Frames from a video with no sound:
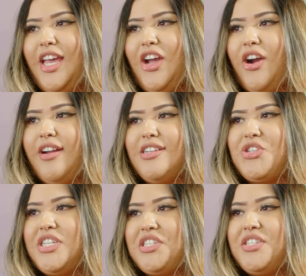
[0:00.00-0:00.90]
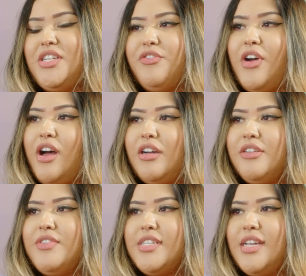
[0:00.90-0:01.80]
in the description below,
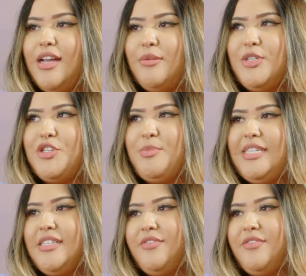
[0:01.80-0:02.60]
and um,